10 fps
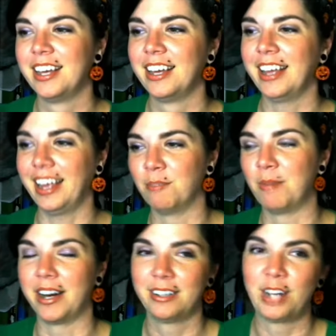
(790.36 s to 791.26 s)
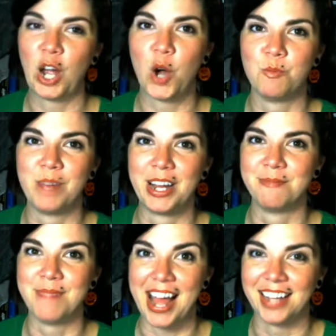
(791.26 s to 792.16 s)
in my homemade
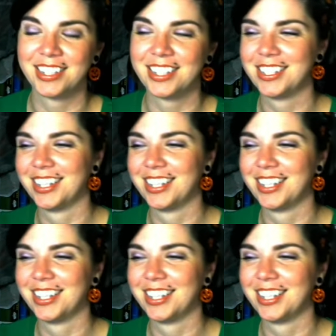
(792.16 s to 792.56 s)
masks.